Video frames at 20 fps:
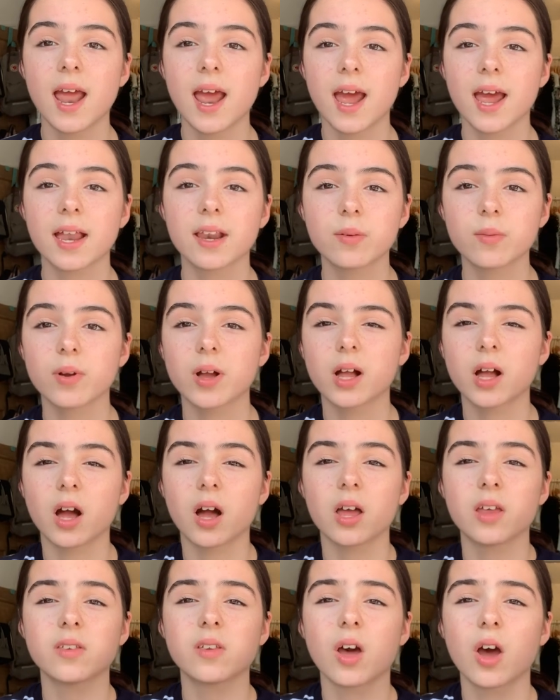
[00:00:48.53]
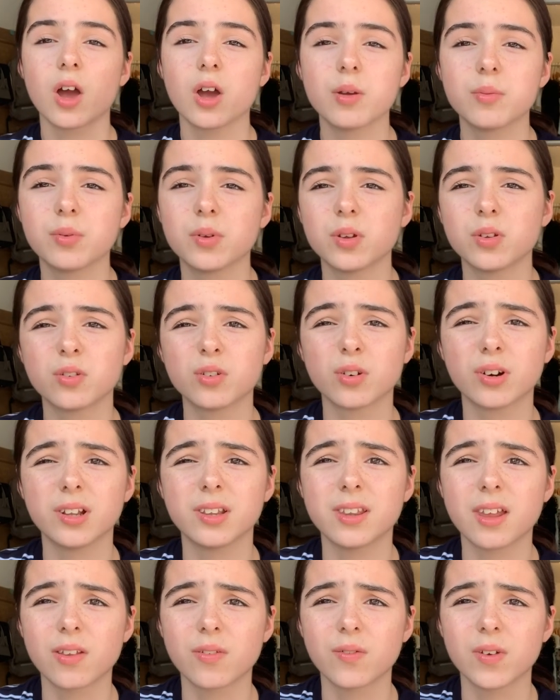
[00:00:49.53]
Anyway guys, hope you enjoyed
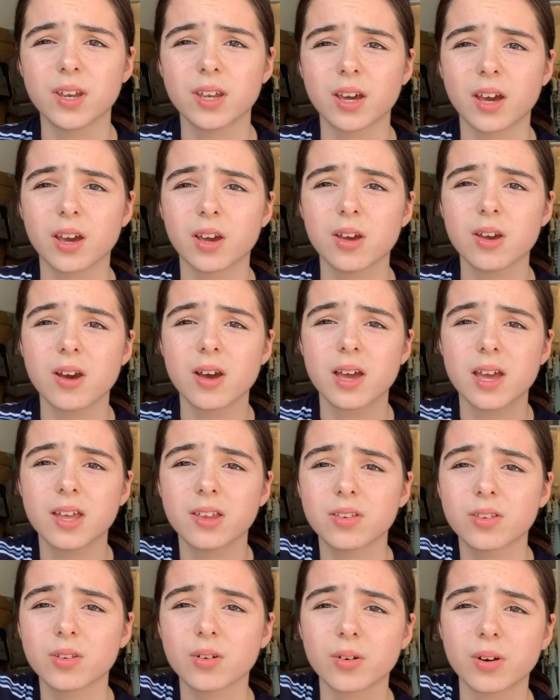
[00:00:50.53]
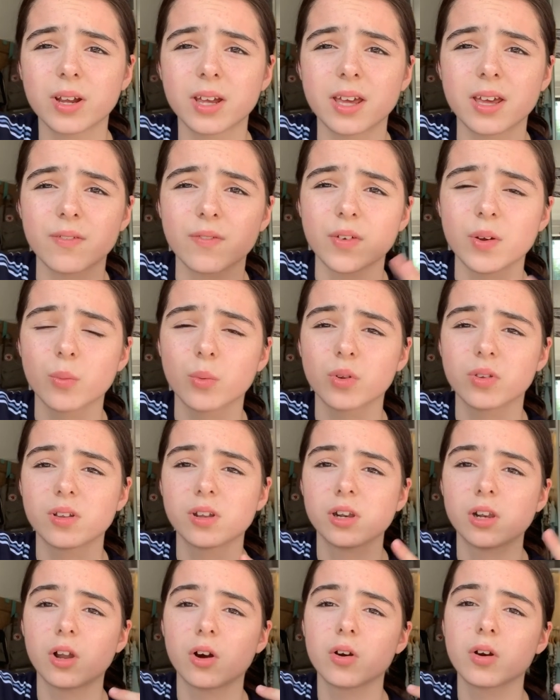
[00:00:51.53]
this video. It's sorry if it
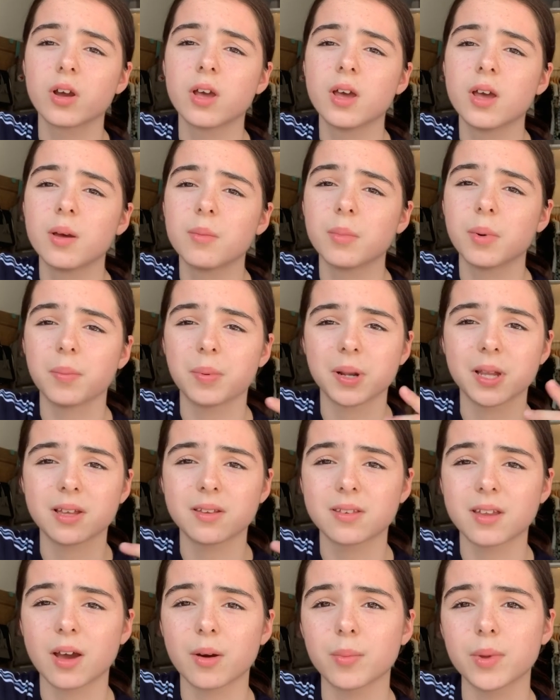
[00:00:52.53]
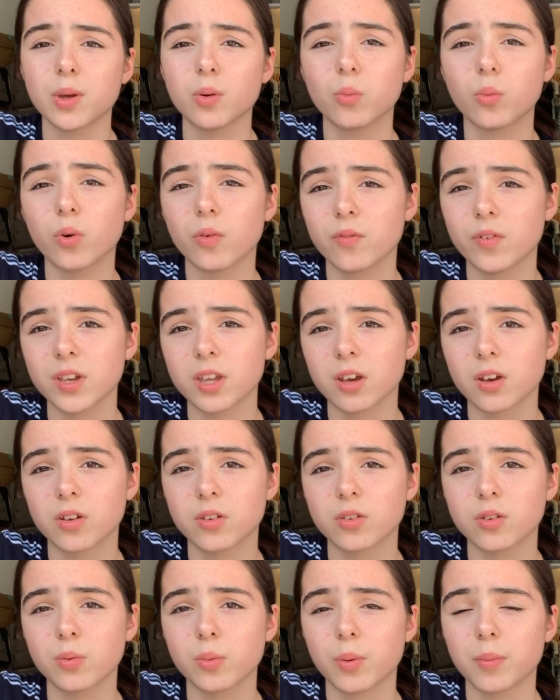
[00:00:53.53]
wasn't long but please tell me what
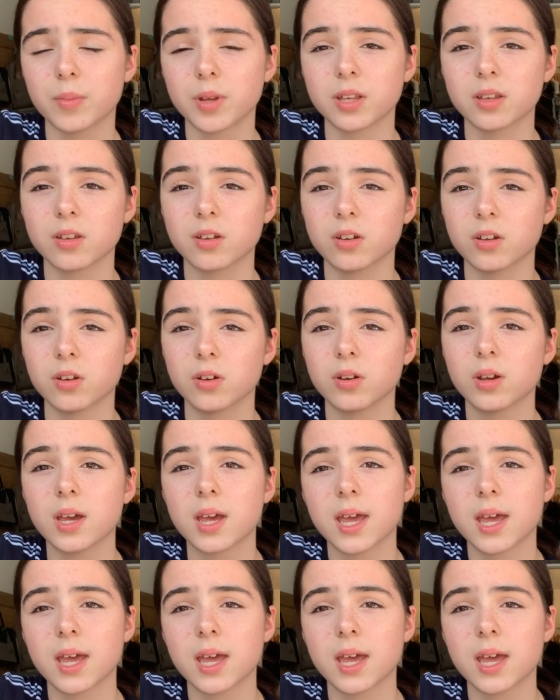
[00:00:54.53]
videos you want me to do